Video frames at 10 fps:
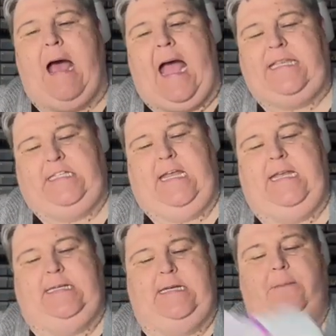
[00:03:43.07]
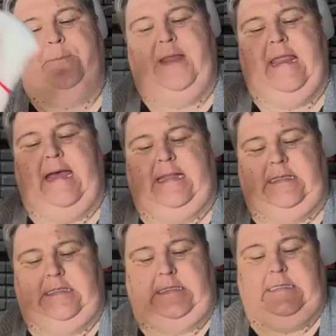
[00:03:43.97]
I changed it up and I
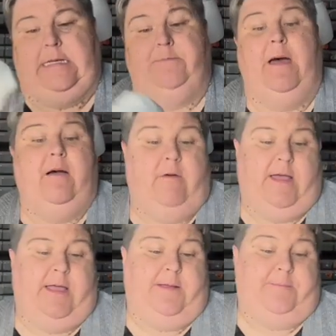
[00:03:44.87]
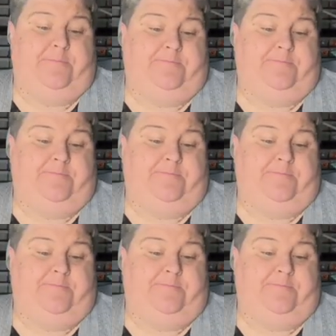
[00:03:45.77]
did it my way.